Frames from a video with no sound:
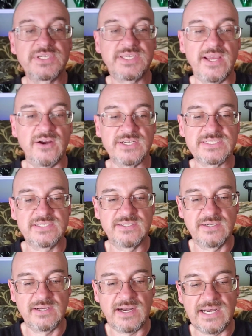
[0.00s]
the carrot
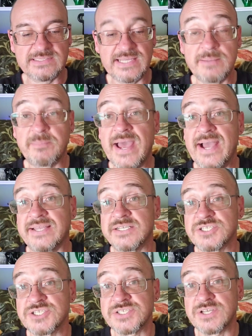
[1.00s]
on that
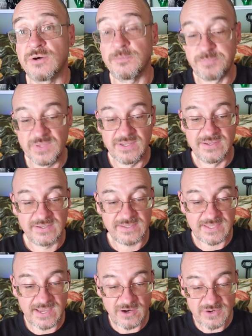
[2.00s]
package. So
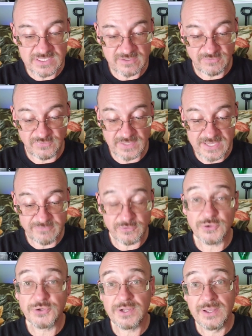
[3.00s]
carrot
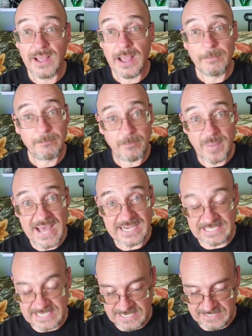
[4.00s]
flavored
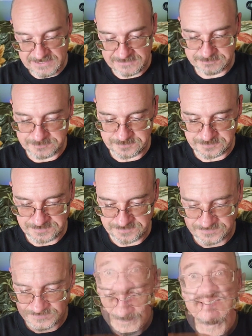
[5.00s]
potty cake.
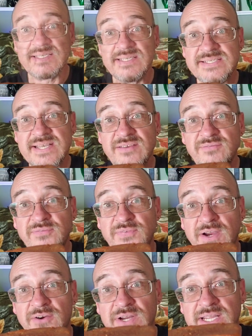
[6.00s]
This is a
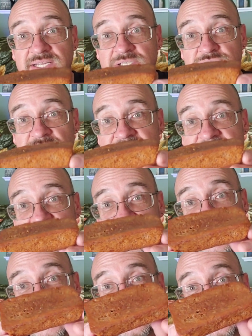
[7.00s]
very
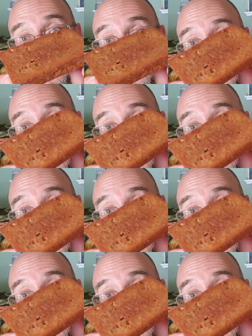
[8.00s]
interesting item.